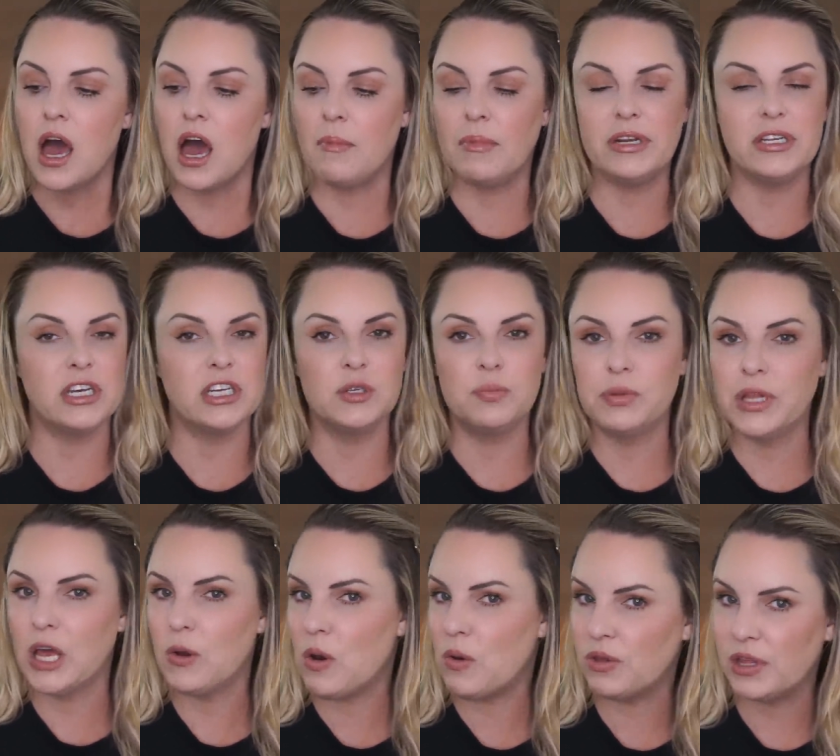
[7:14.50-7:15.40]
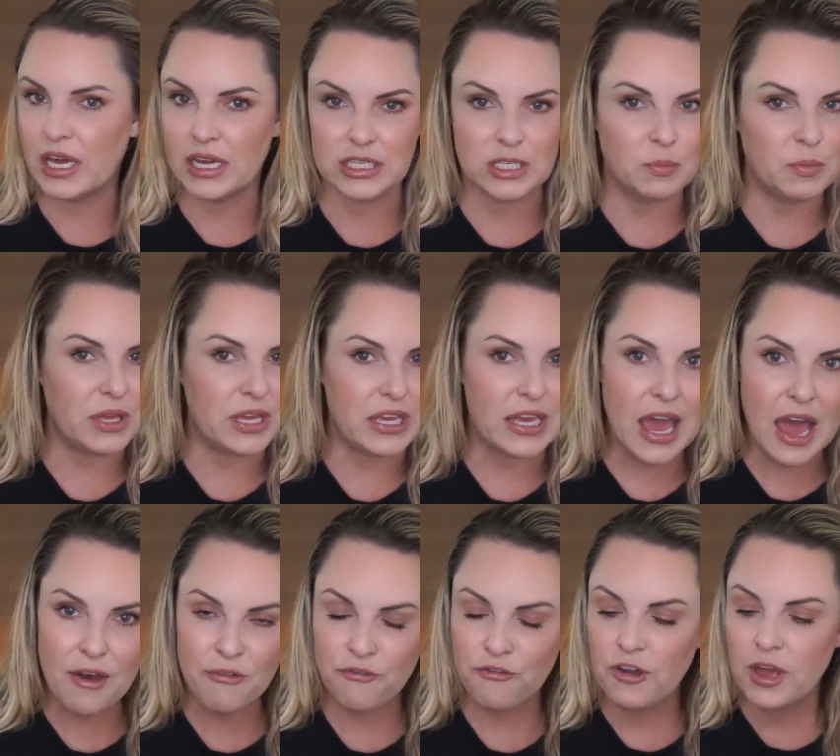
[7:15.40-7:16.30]
Um, it does play well with
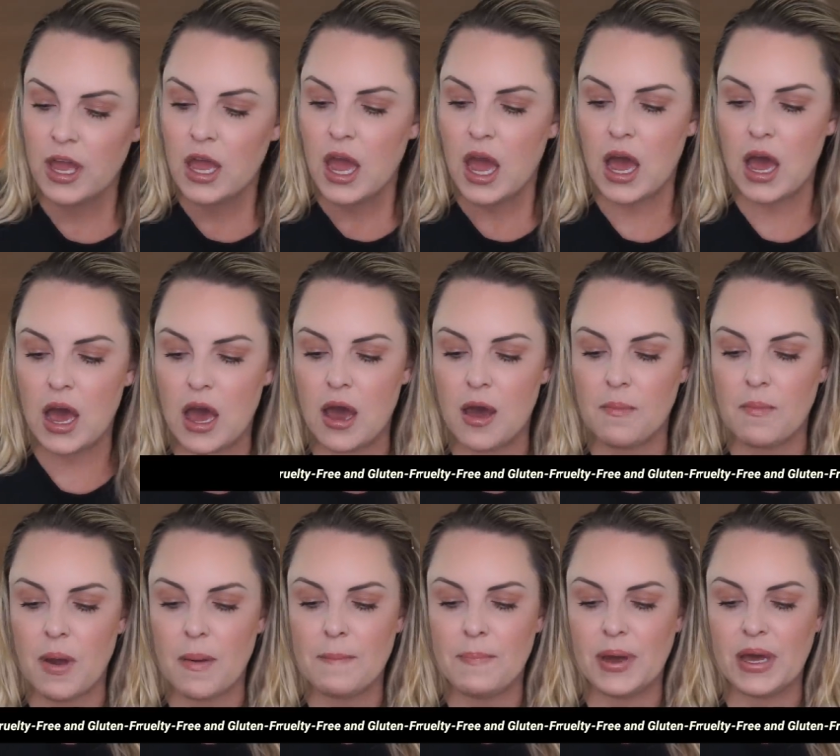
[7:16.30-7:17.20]
SPF, um,